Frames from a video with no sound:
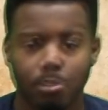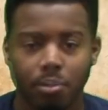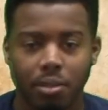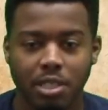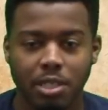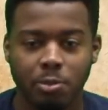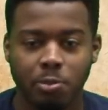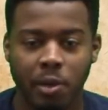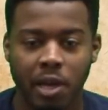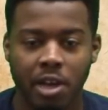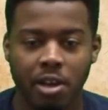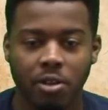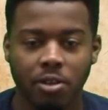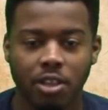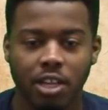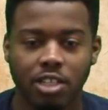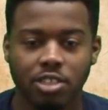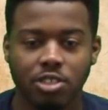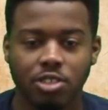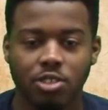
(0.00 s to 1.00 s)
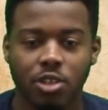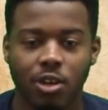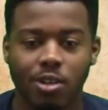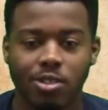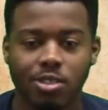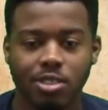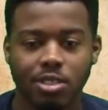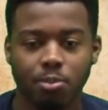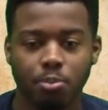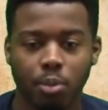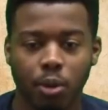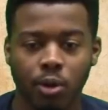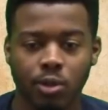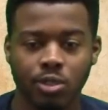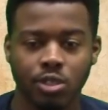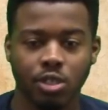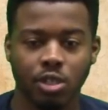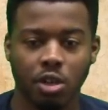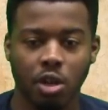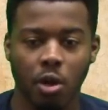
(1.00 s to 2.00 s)
Please pay your lunch charges in
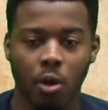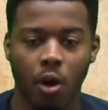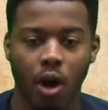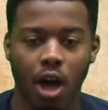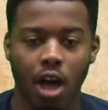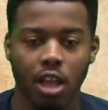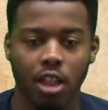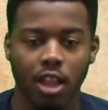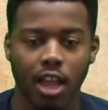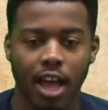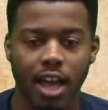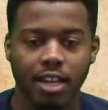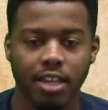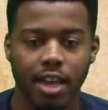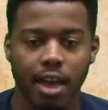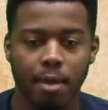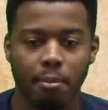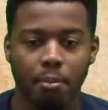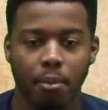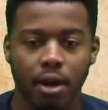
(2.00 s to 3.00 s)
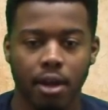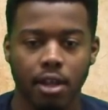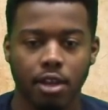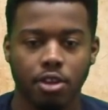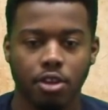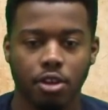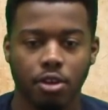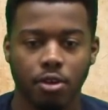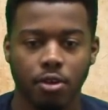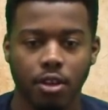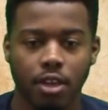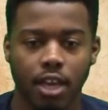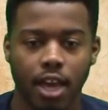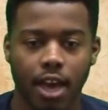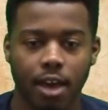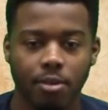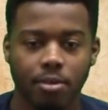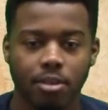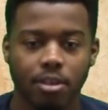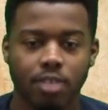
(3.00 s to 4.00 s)
person or go online to add money to your
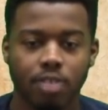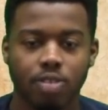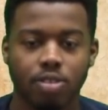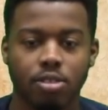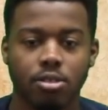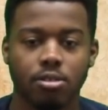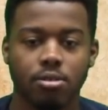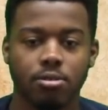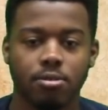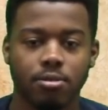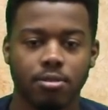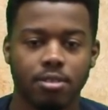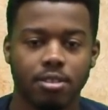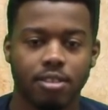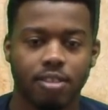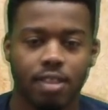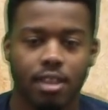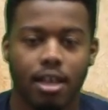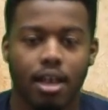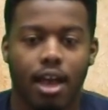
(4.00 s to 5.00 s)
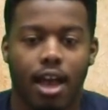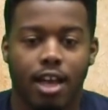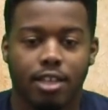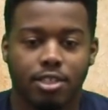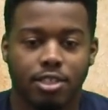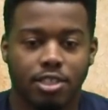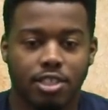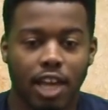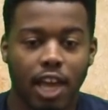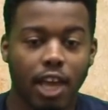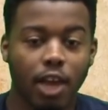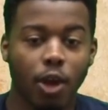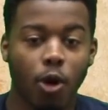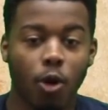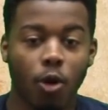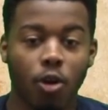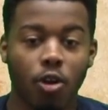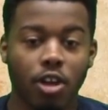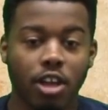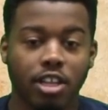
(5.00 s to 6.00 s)
account. Students, as the second
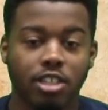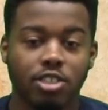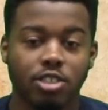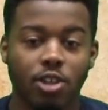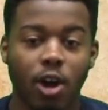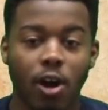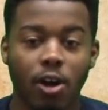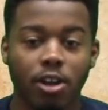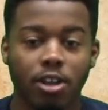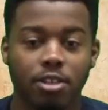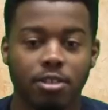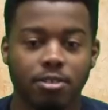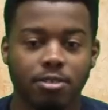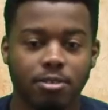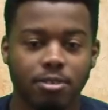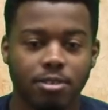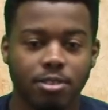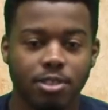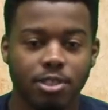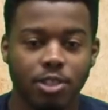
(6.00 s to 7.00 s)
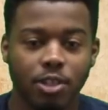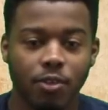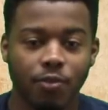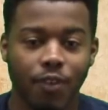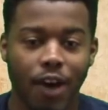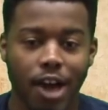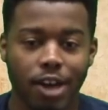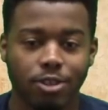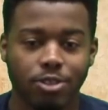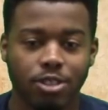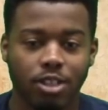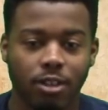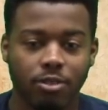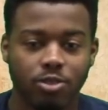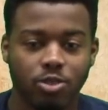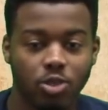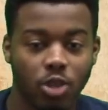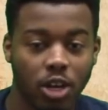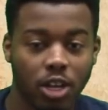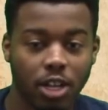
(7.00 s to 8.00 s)
quarter gets started, do you find yourself
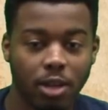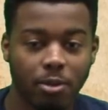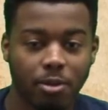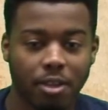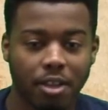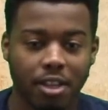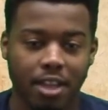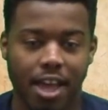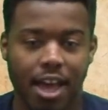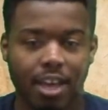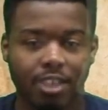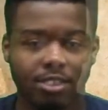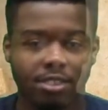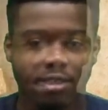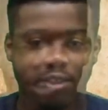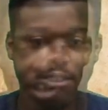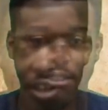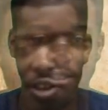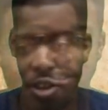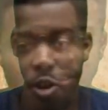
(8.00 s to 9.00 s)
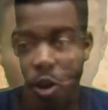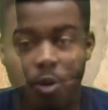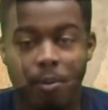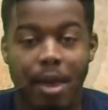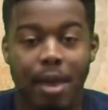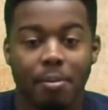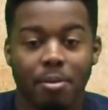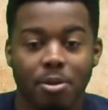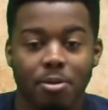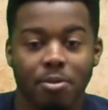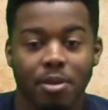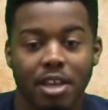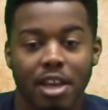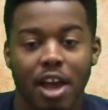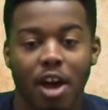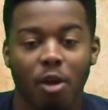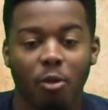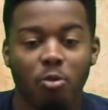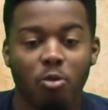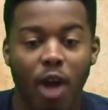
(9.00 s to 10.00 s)
struggling with the class? Or maybe you need
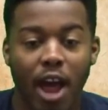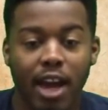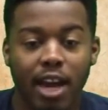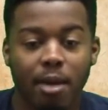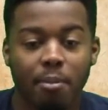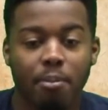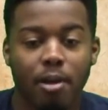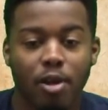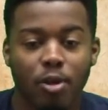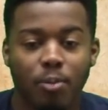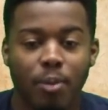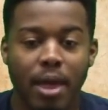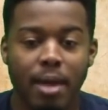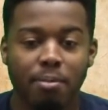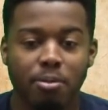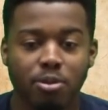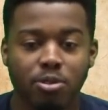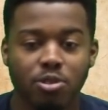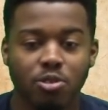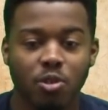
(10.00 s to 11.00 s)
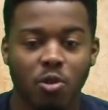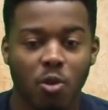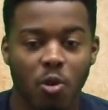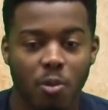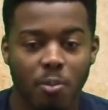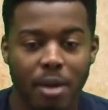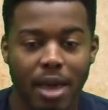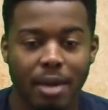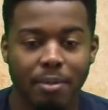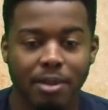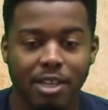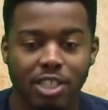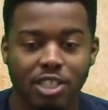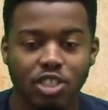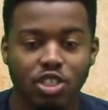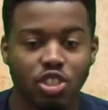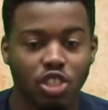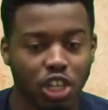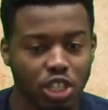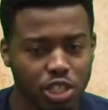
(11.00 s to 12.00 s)
help writing better papers, or maybe,
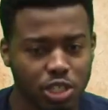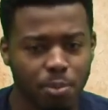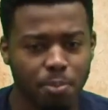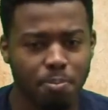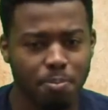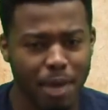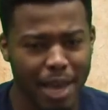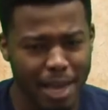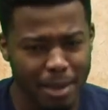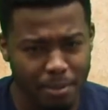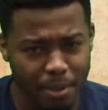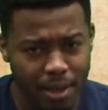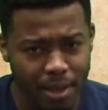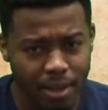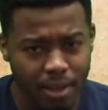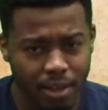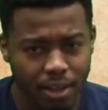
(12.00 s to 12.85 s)
just maybe,